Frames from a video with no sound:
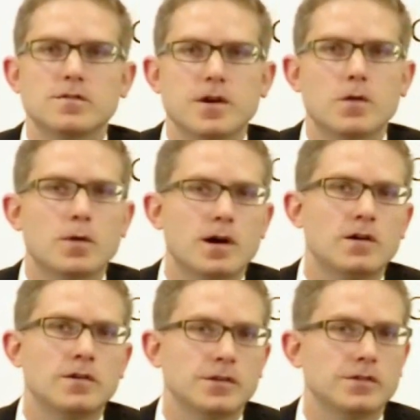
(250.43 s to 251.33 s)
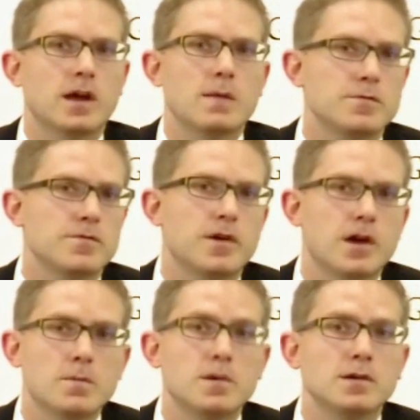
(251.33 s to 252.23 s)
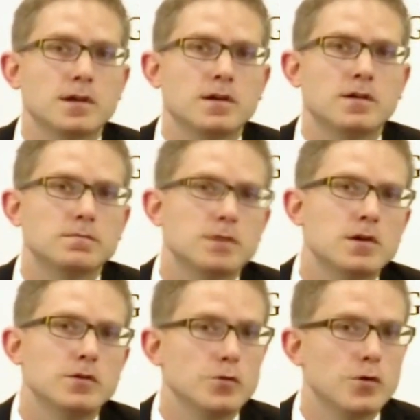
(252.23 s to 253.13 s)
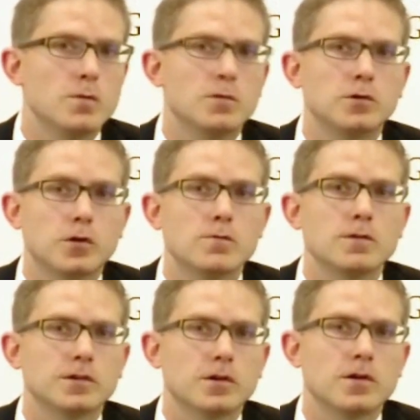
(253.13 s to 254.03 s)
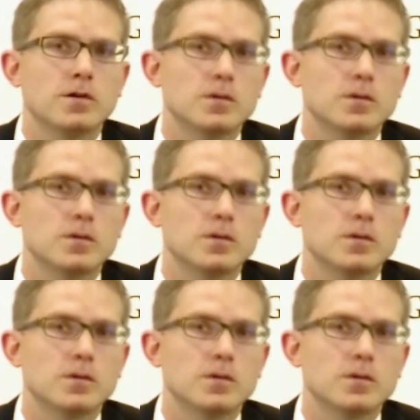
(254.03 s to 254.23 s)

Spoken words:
fare well in this type of environment in a new normal, low return